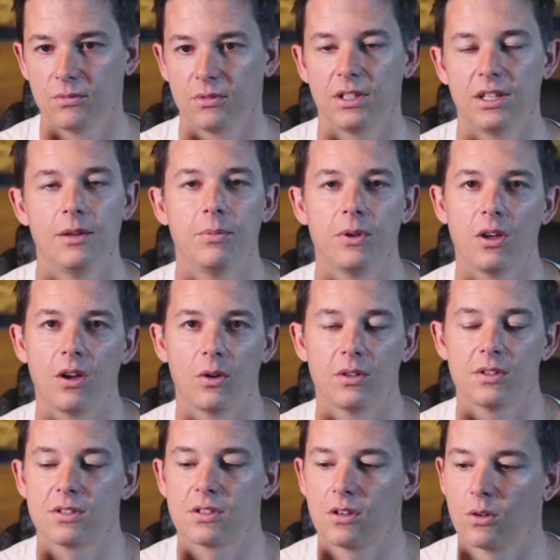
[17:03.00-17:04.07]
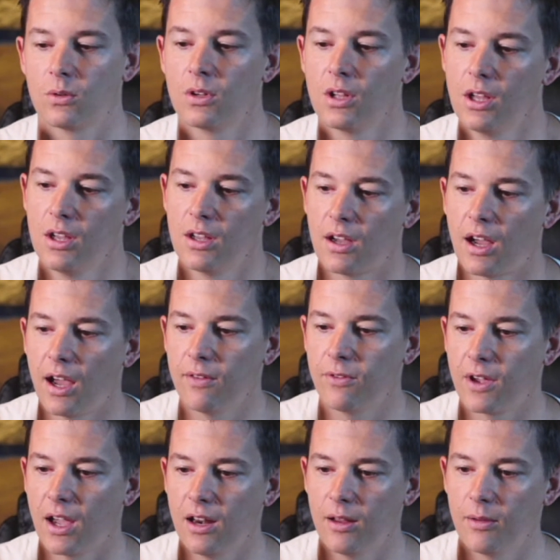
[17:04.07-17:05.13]
keep you going. So I've
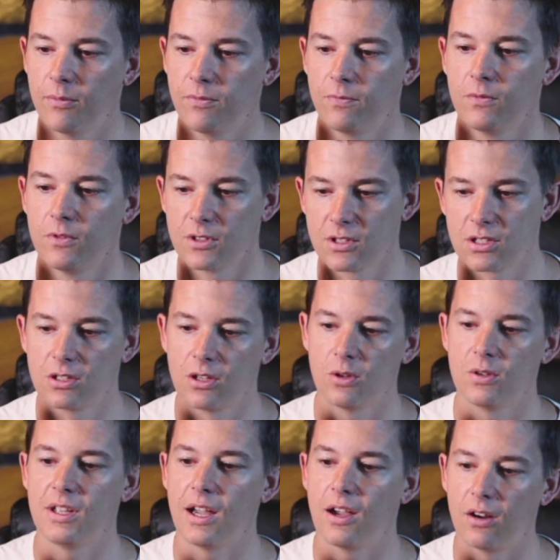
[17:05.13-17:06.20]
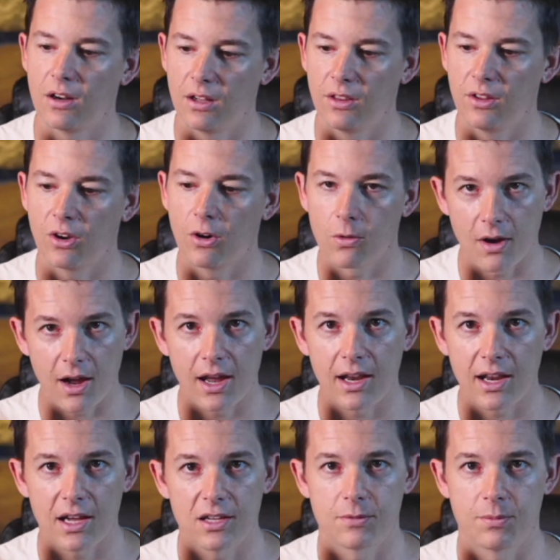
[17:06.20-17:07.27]
kind of slowed down on the grind
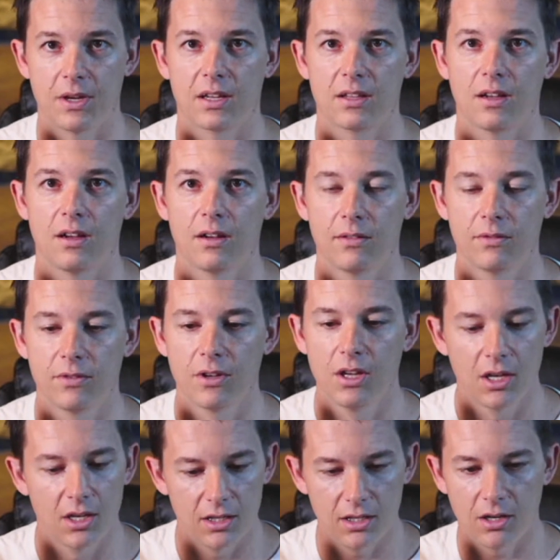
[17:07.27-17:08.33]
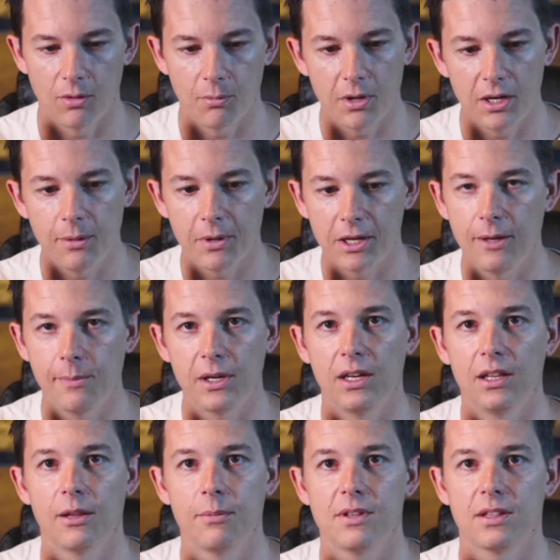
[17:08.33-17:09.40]
aspect of, money, money, money.
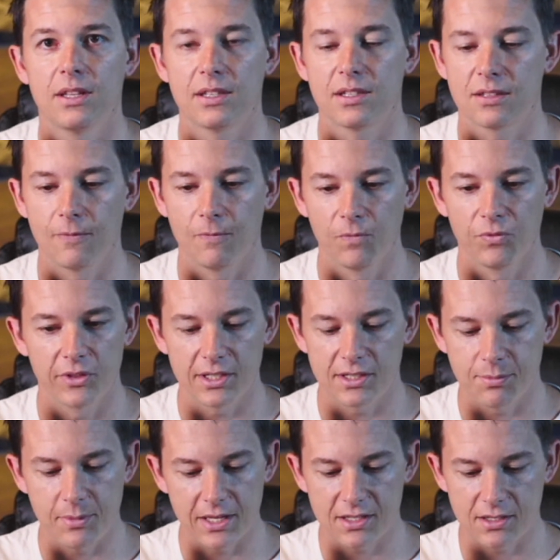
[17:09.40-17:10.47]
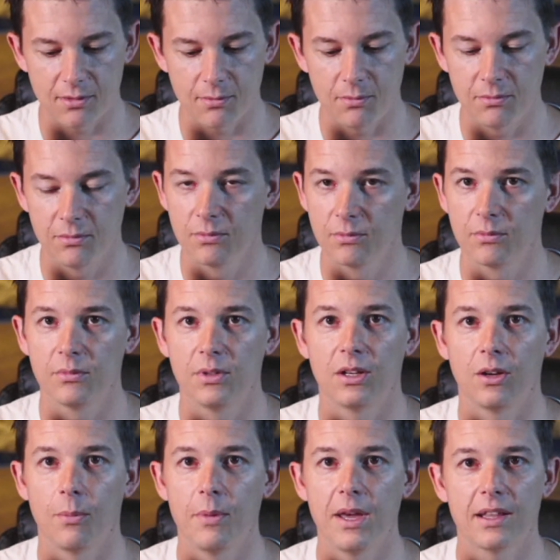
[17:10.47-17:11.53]
Let's make some,
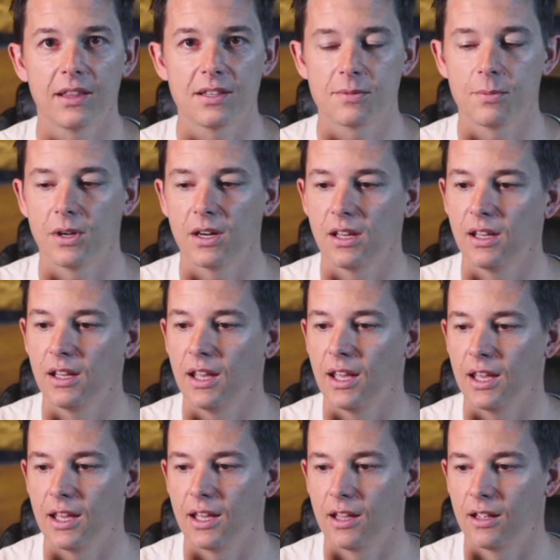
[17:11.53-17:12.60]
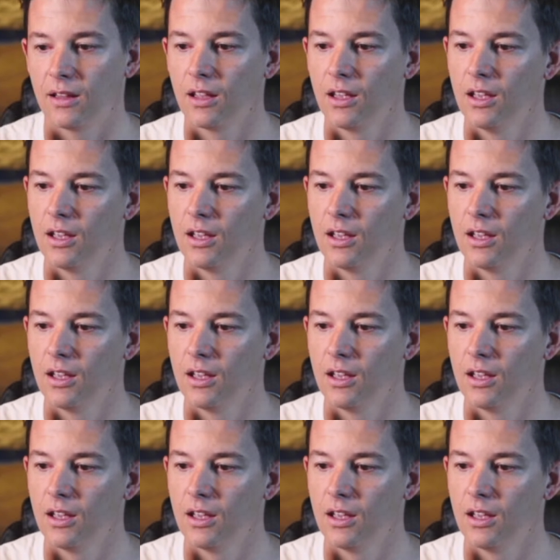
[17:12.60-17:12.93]
make this money and